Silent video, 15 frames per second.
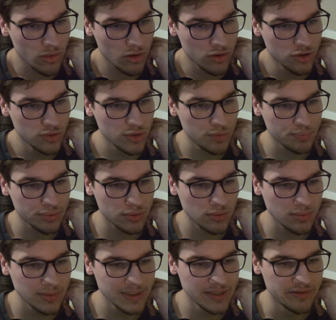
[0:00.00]
You will
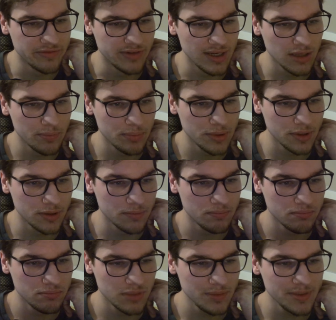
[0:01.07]
probably develop it.
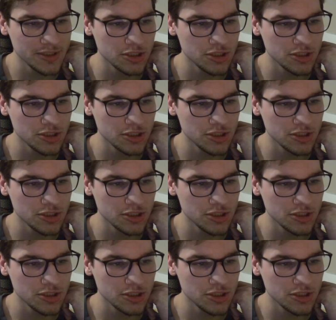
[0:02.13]
Maybe